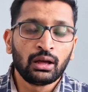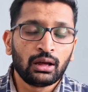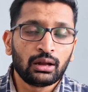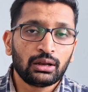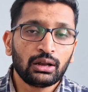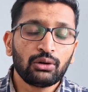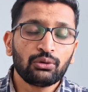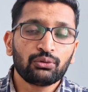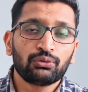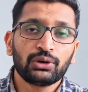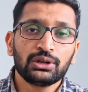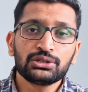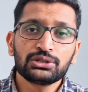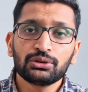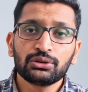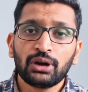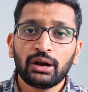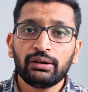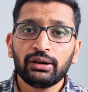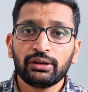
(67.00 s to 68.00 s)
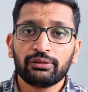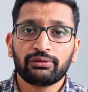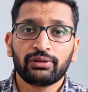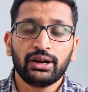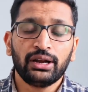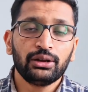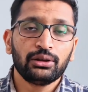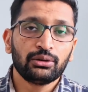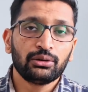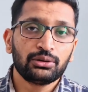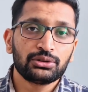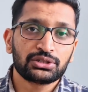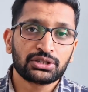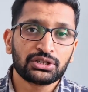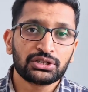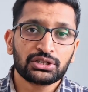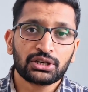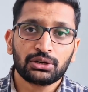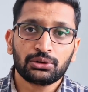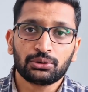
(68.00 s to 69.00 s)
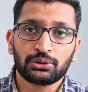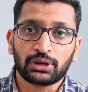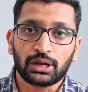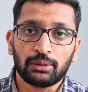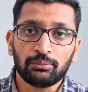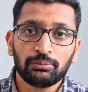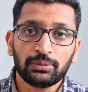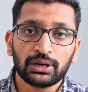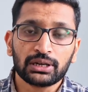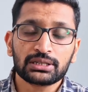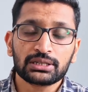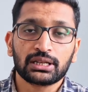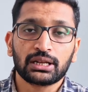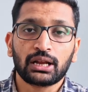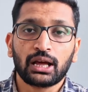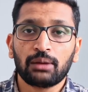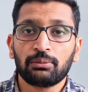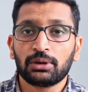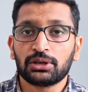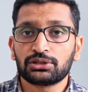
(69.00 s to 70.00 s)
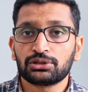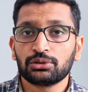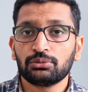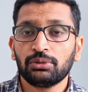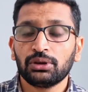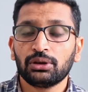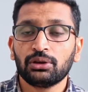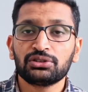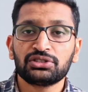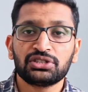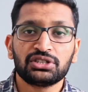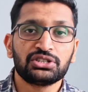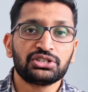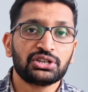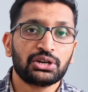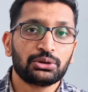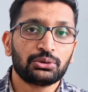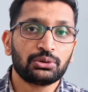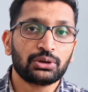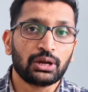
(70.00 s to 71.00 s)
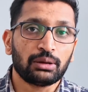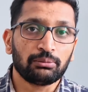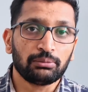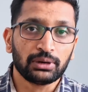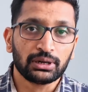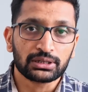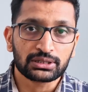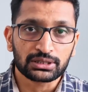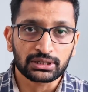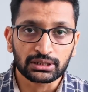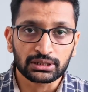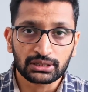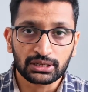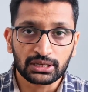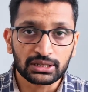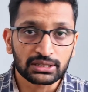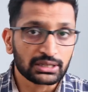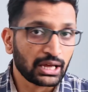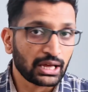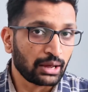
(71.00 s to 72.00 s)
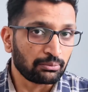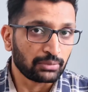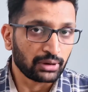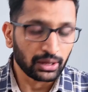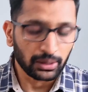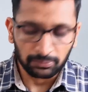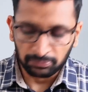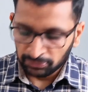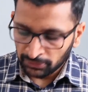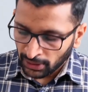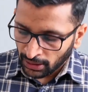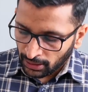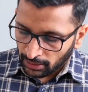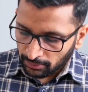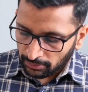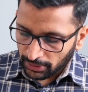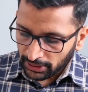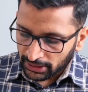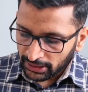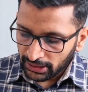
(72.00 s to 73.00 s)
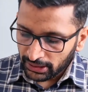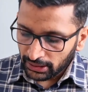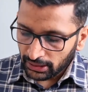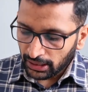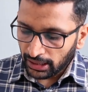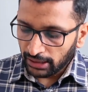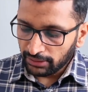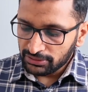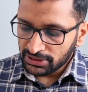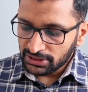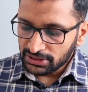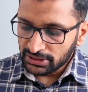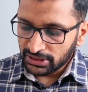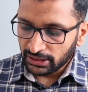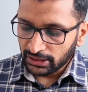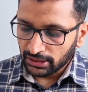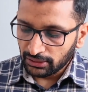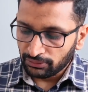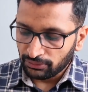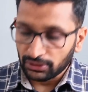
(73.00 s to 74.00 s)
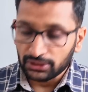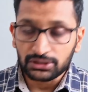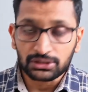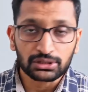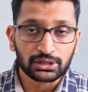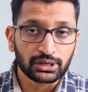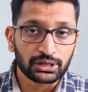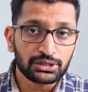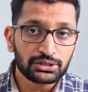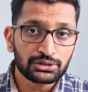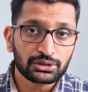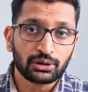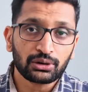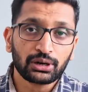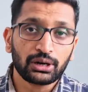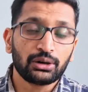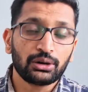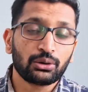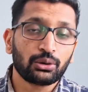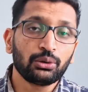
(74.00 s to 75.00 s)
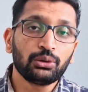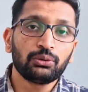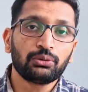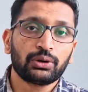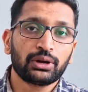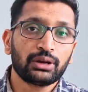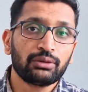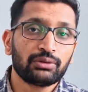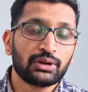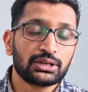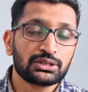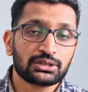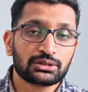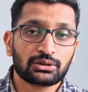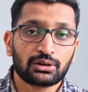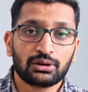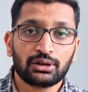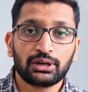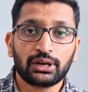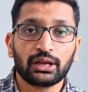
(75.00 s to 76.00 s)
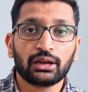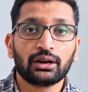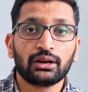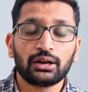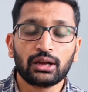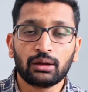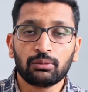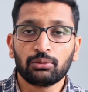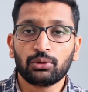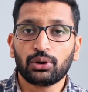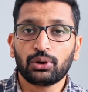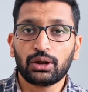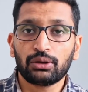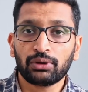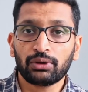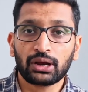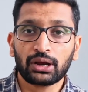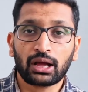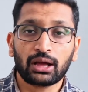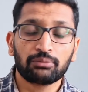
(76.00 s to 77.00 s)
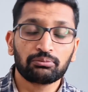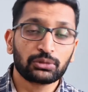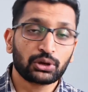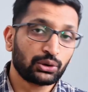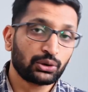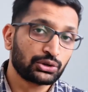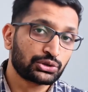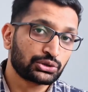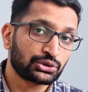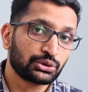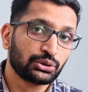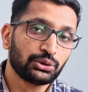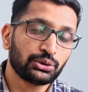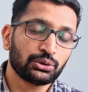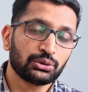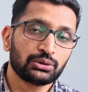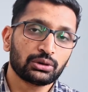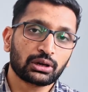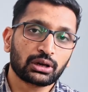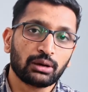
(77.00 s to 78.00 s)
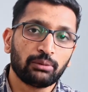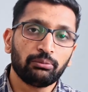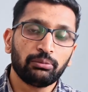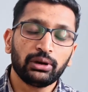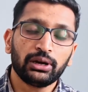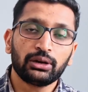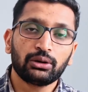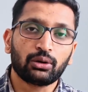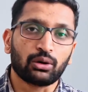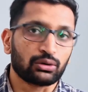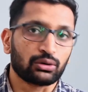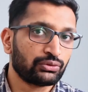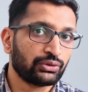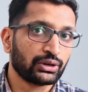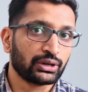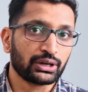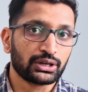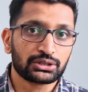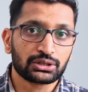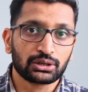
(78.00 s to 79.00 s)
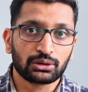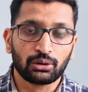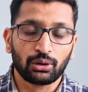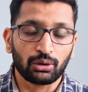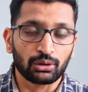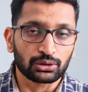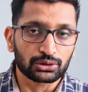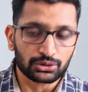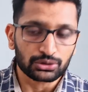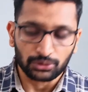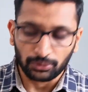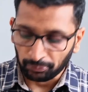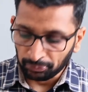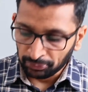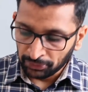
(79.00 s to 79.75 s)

Now, once you have defined your Jinja2 templates, then I'm assuming your Jinja2 templates is empty. But here I have just taken a one screenshot, and don't worry, we are just going to take a demo and where I'm going to show you the complete configuration also.